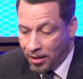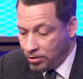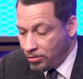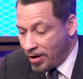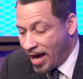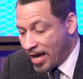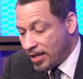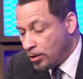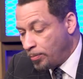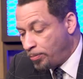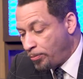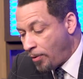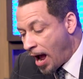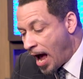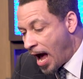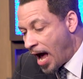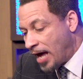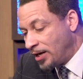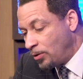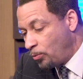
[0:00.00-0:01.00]
You had
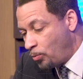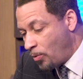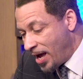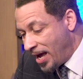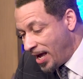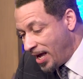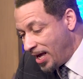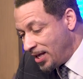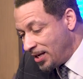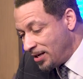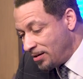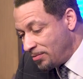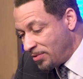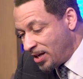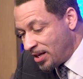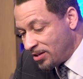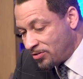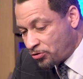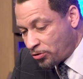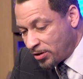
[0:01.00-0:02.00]
LeBron and Wade and,
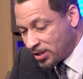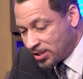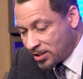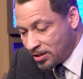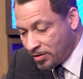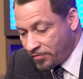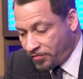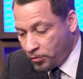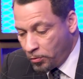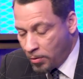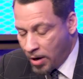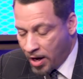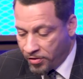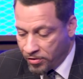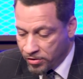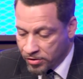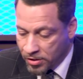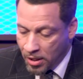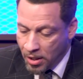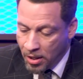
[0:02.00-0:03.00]
and Tristan and a few
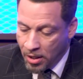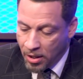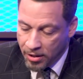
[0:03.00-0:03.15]
others.